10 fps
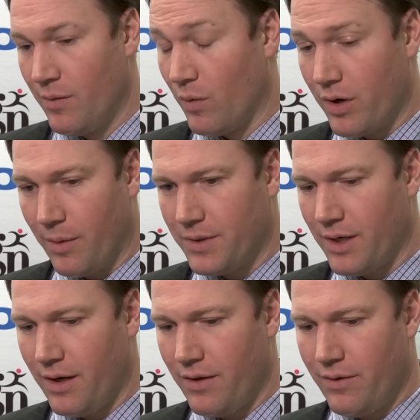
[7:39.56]
Woke up
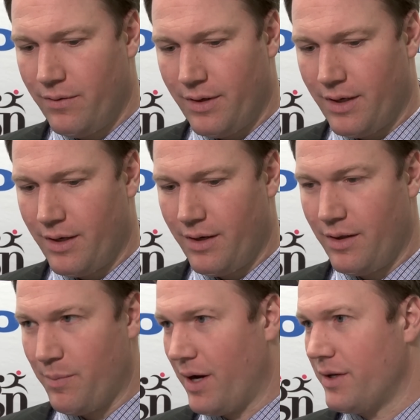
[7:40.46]
today, though,
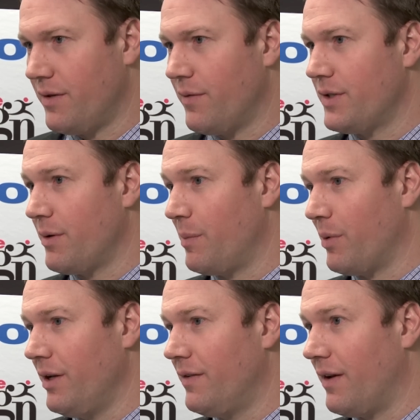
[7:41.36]
and the positive was that we
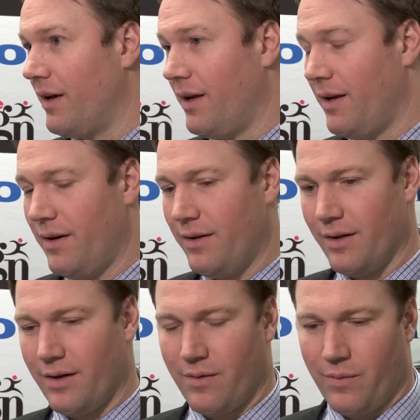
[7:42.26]
played today, and
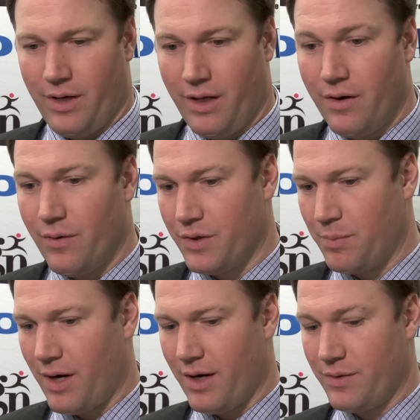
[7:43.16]
we needed a
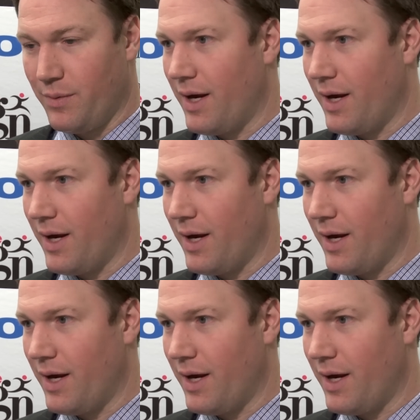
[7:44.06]
response.